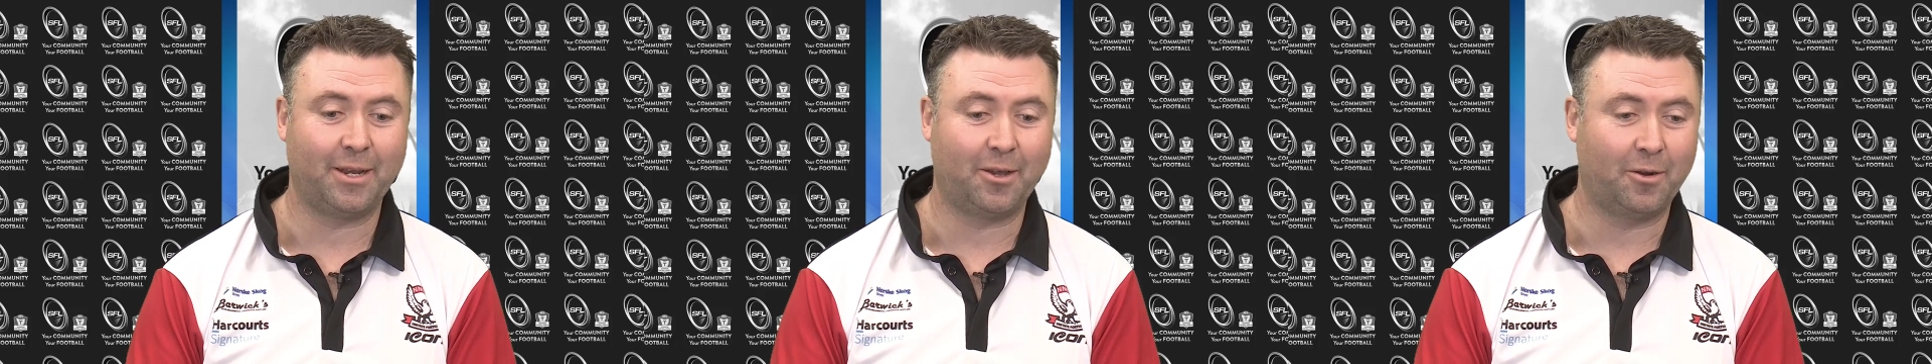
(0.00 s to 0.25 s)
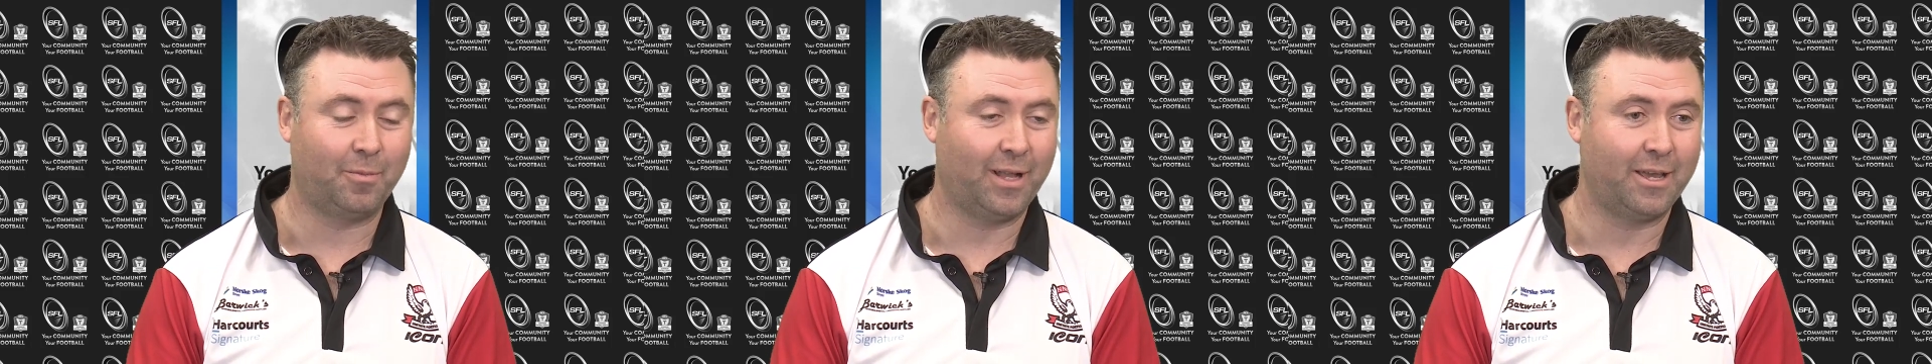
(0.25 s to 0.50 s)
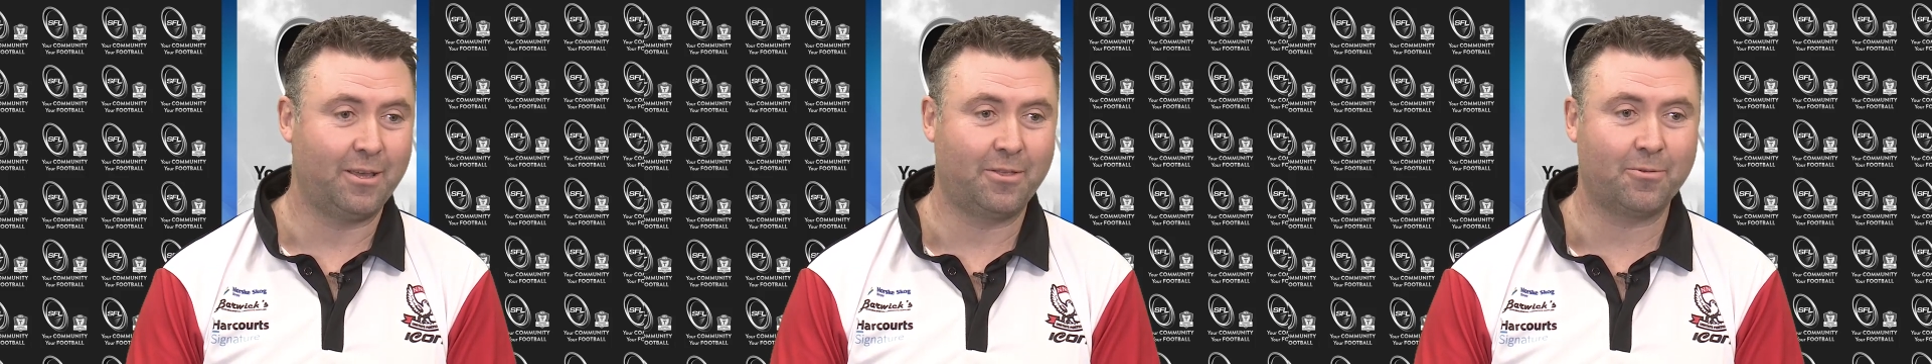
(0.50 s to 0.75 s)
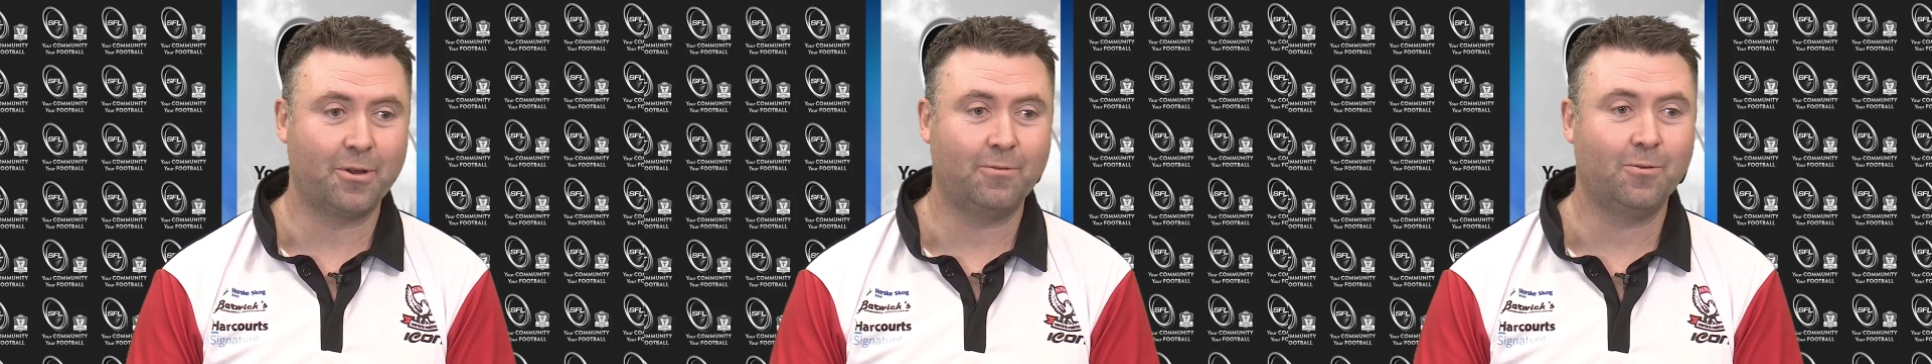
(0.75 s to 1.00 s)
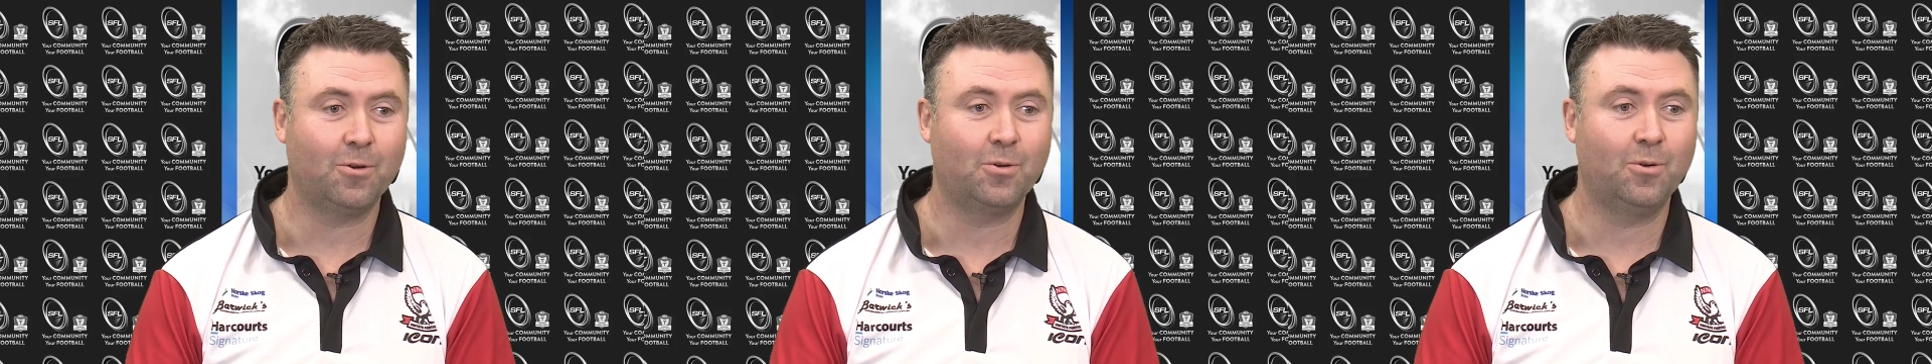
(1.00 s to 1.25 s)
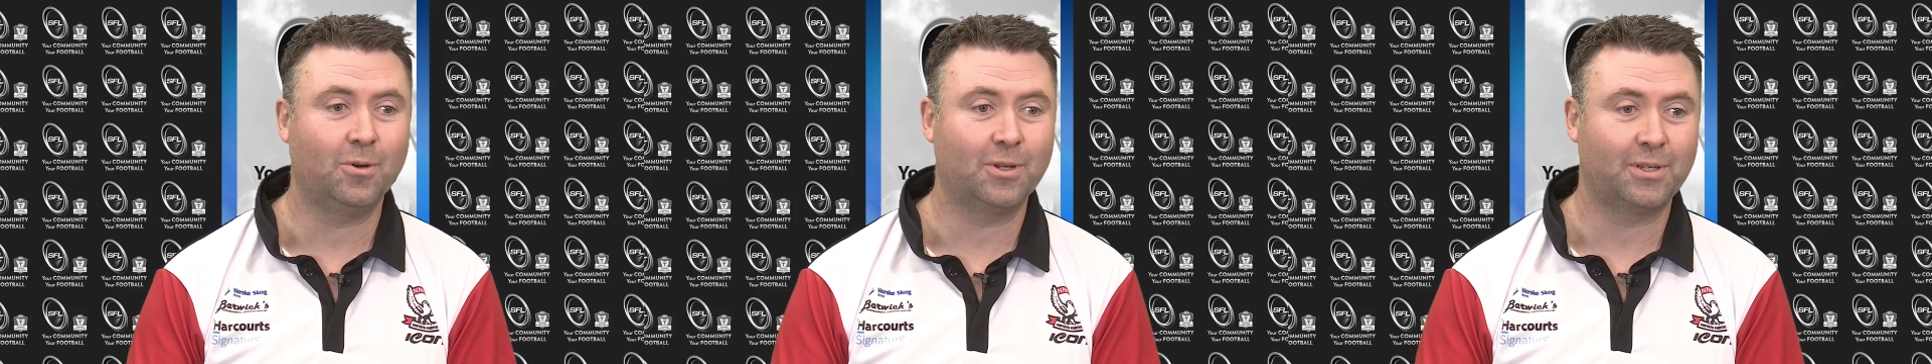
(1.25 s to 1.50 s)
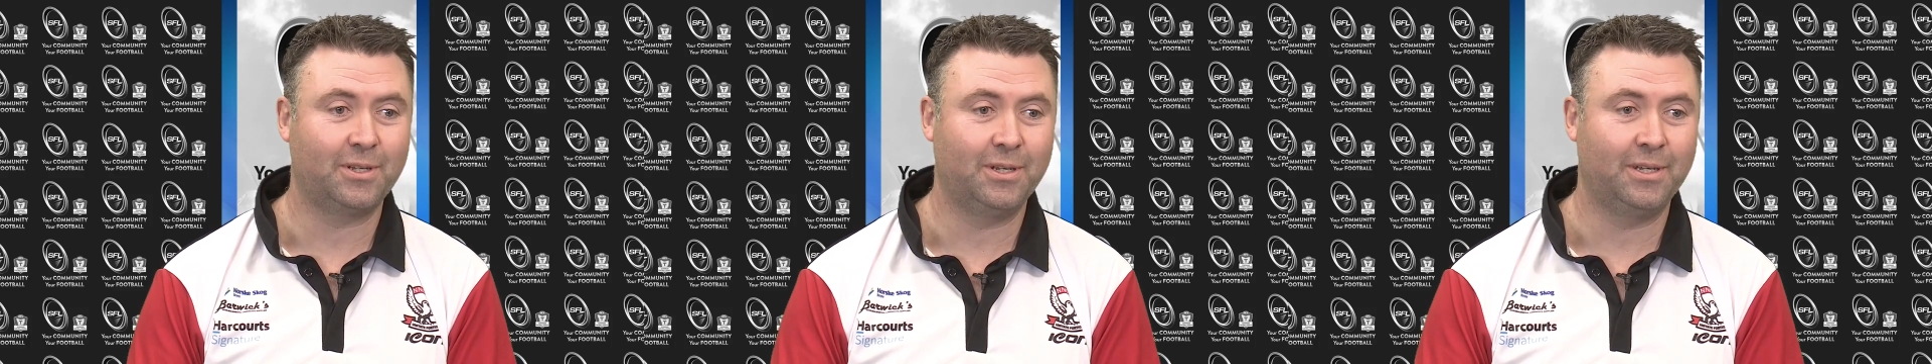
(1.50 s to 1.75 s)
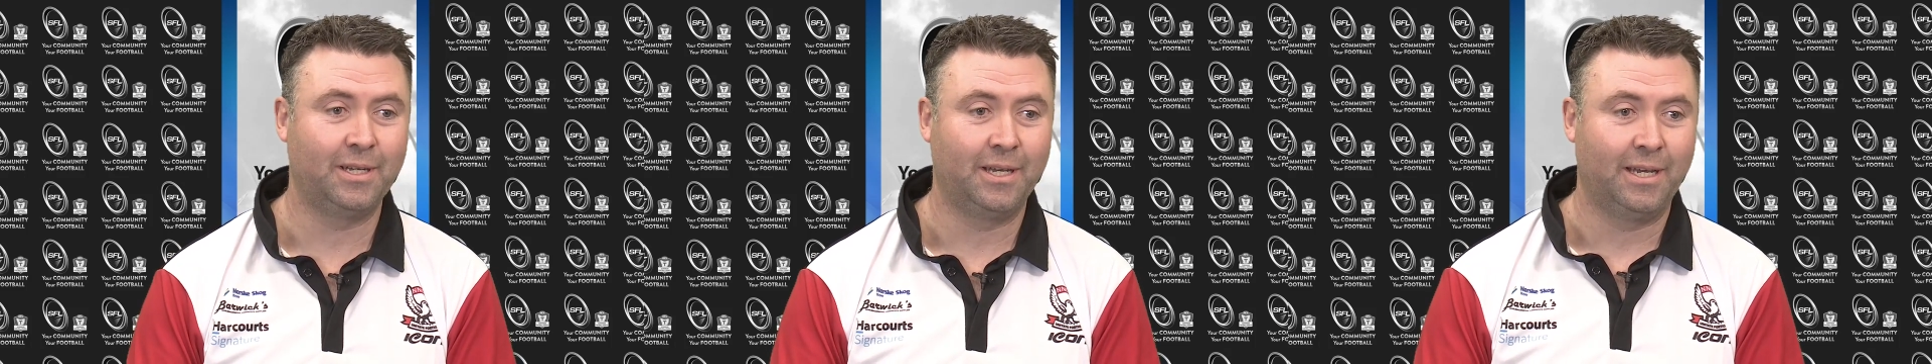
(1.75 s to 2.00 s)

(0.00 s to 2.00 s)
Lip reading: You've got to play your 3 or 4 quarters to